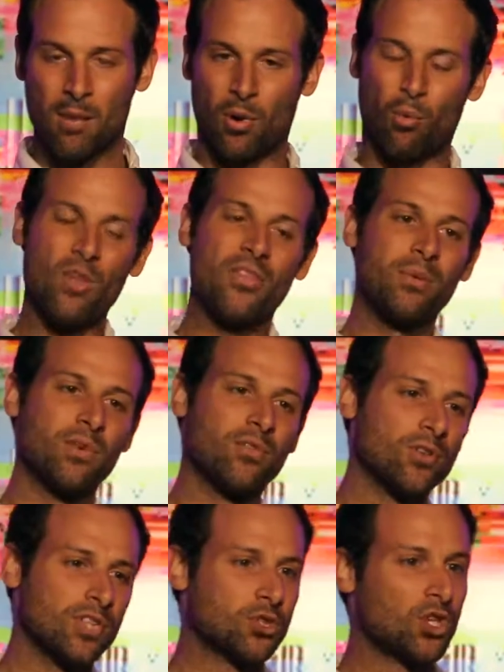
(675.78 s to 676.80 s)
But one thing we've
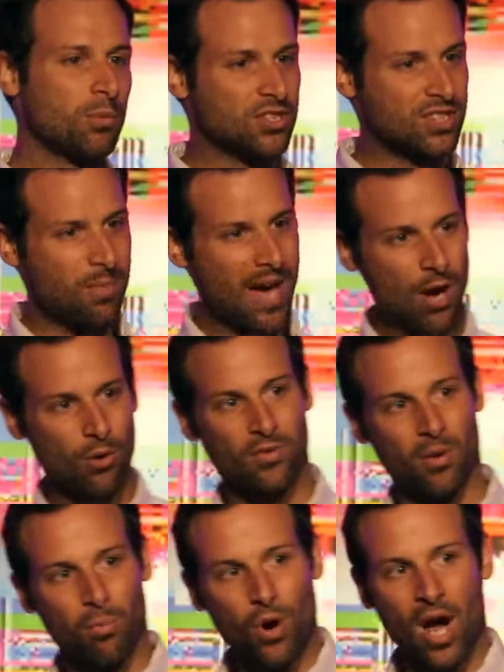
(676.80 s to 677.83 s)
learned at Tribute is the
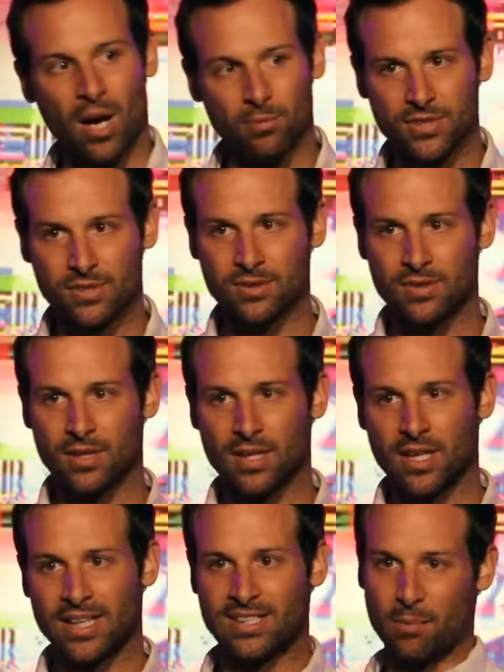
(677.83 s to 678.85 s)
power of a prompt.
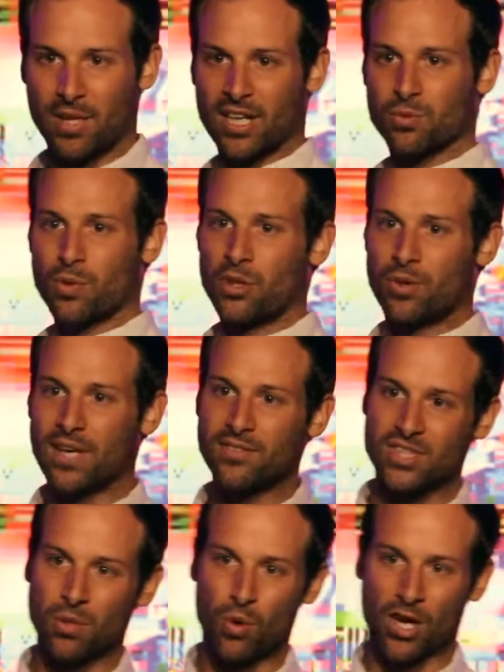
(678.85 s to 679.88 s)
Is that because when you give
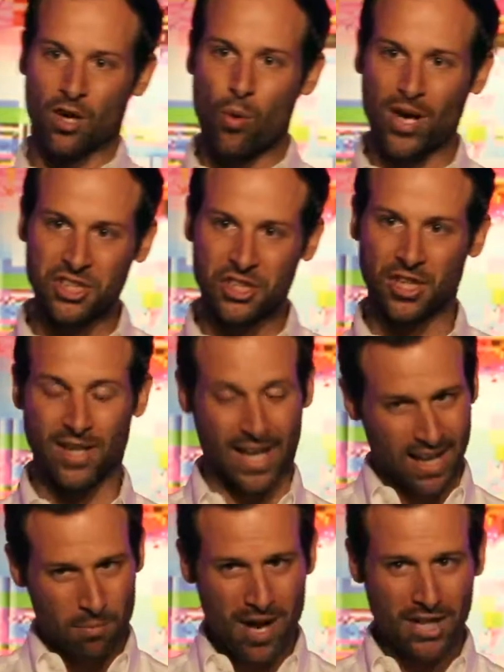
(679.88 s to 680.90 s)
someone a question,
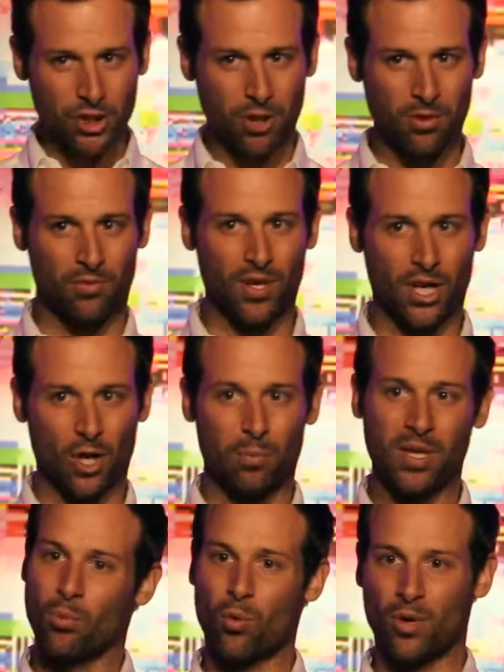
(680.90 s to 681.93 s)
like in my tribute video,
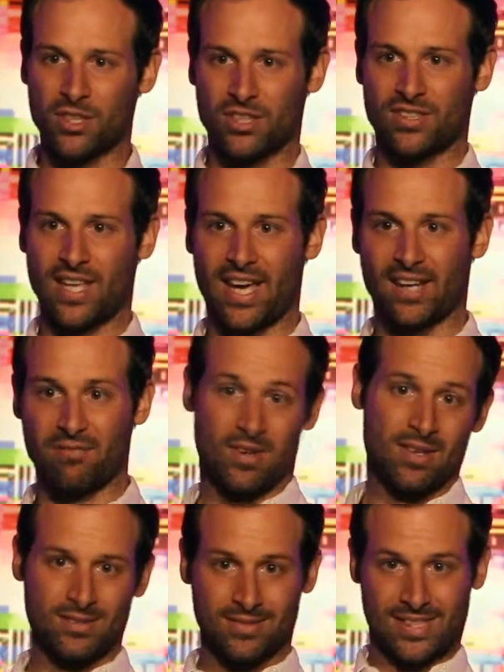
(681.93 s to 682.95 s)
people weren't just saying,
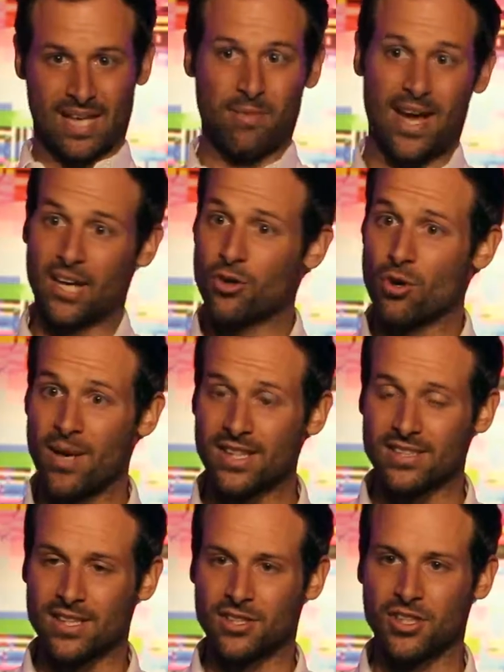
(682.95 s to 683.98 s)
"Send Andrew a
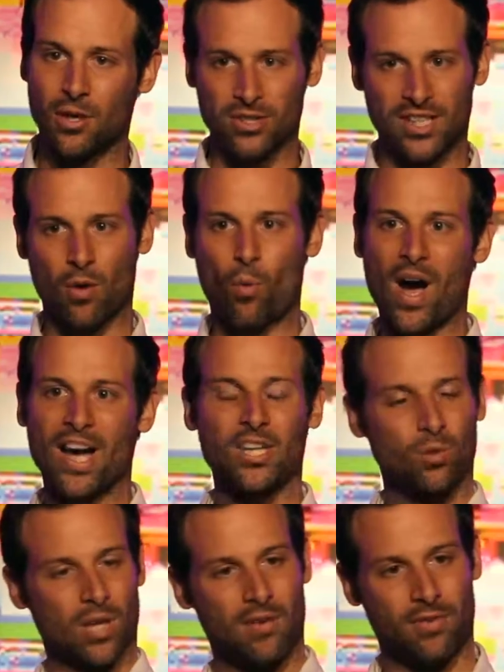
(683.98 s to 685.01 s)
message." They were saying, "Why do
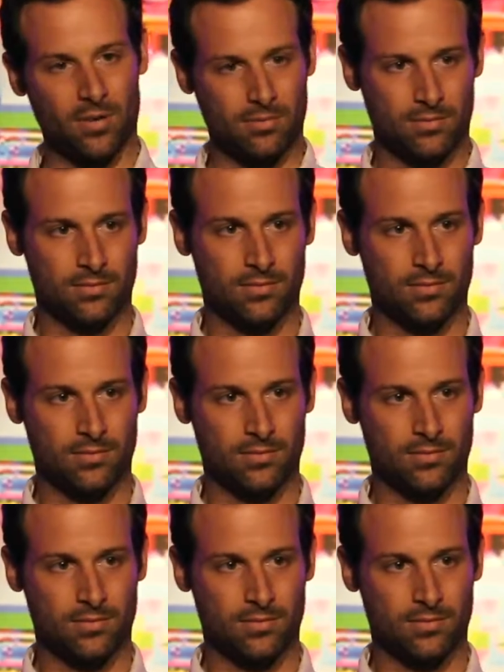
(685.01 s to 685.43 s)
you love him?